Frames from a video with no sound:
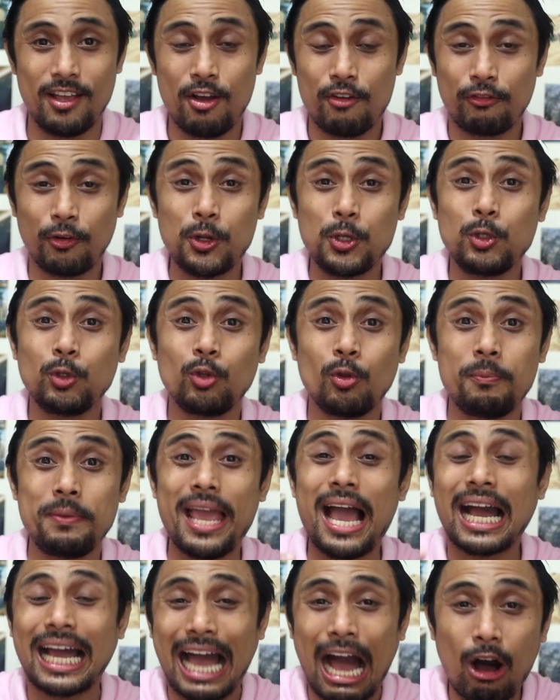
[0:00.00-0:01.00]
for you to be
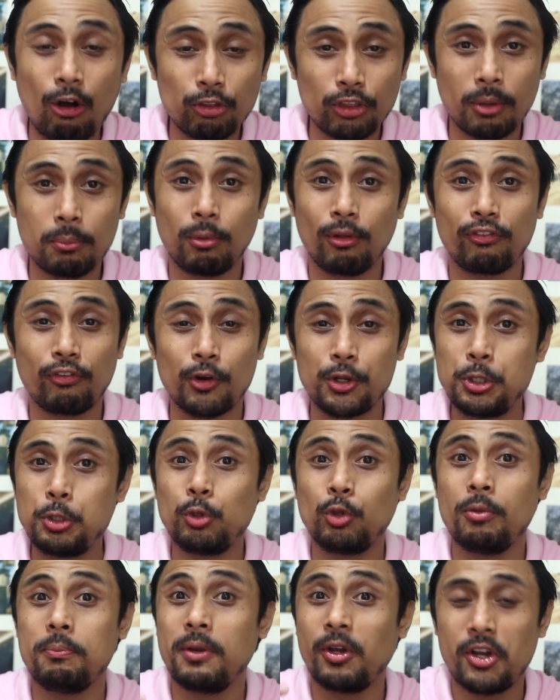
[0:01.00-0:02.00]
accountable, for you
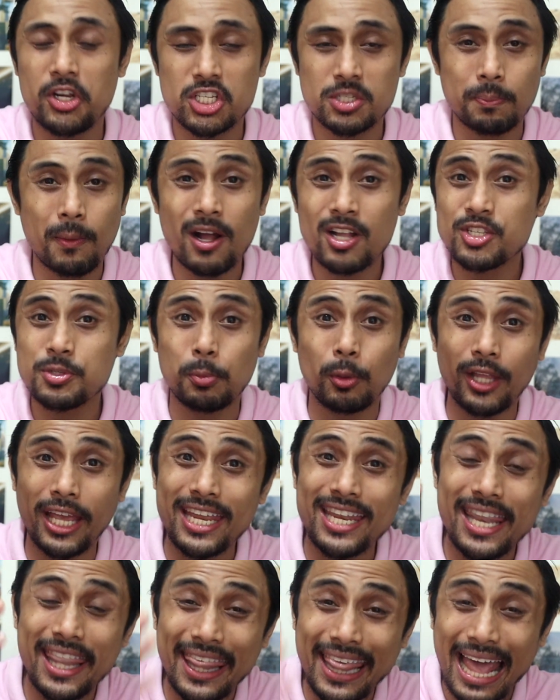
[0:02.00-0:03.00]
to be responsible,
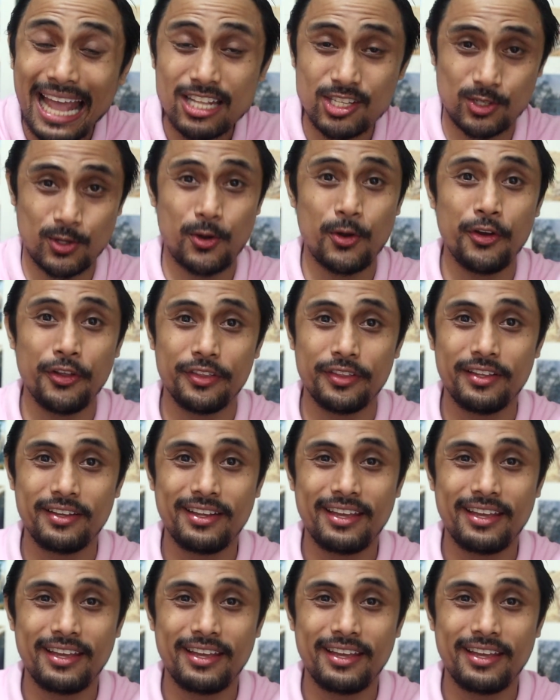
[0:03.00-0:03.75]
and that's good.